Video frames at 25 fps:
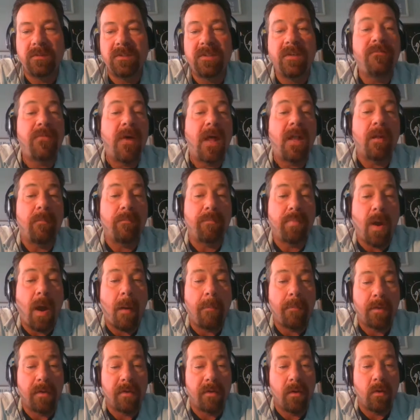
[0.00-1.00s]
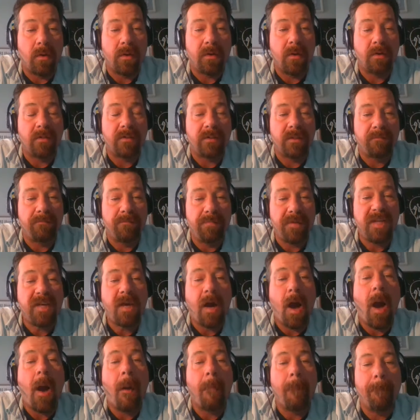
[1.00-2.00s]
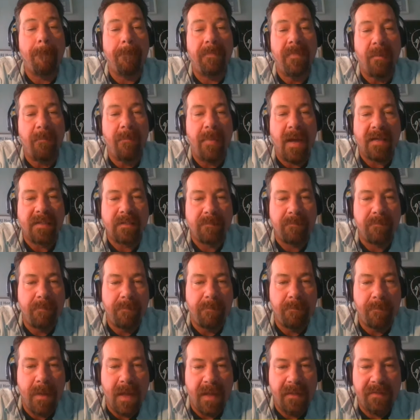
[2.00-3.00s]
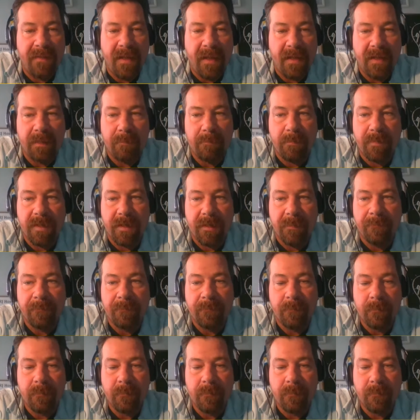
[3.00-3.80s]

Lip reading: develop properly, or to become the best men they can be?